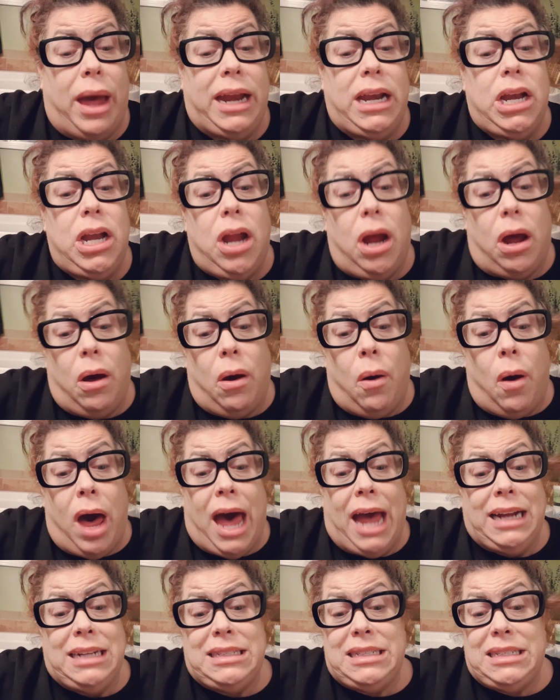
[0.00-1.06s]
I know
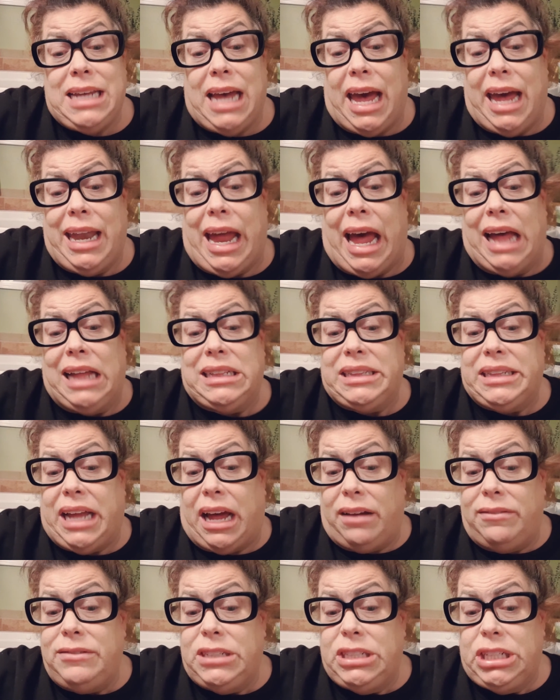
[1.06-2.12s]
I said I
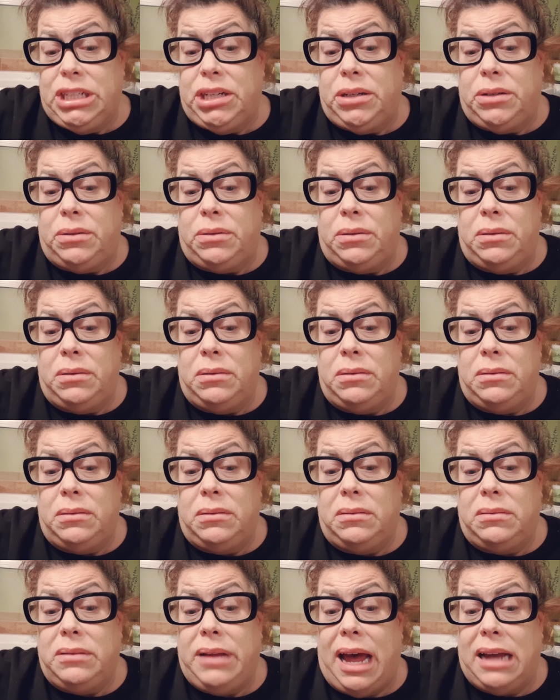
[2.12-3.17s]
loved you
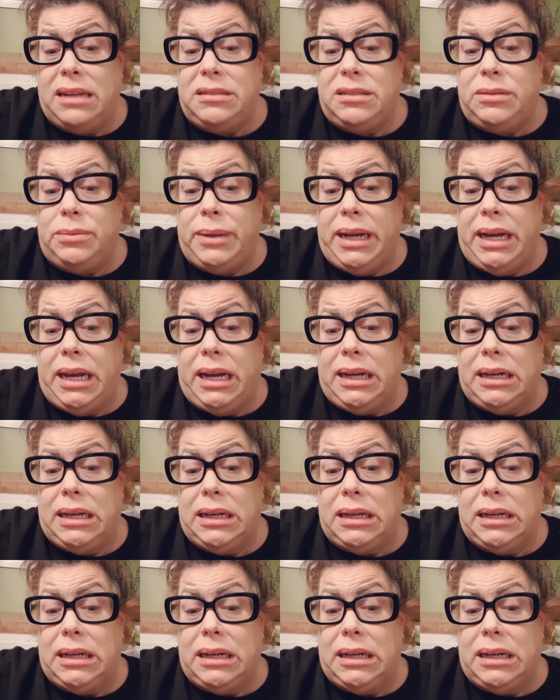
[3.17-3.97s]
last week,